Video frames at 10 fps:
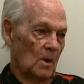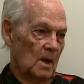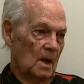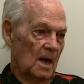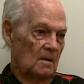
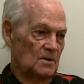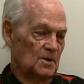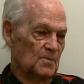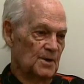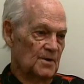Well, I was
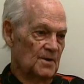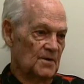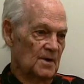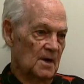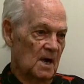in
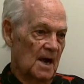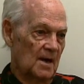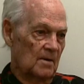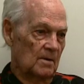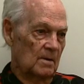business in
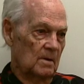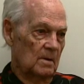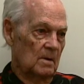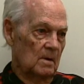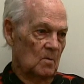Atlanta,
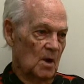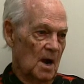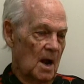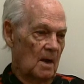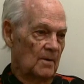but
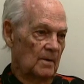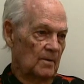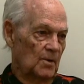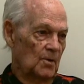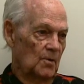I
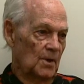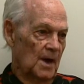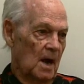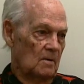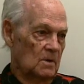knew that
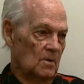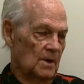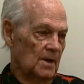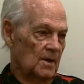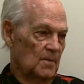I was going
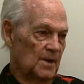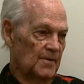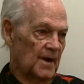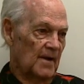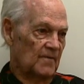to either be
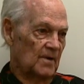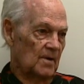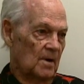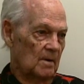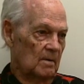drafted
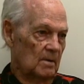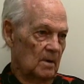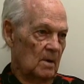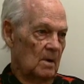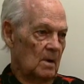or,
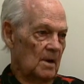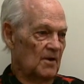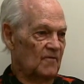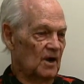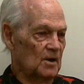
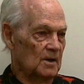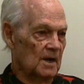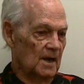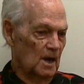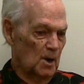if I couldn't
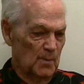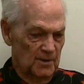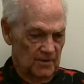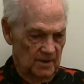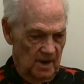get a
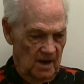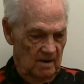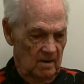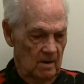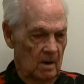commission, I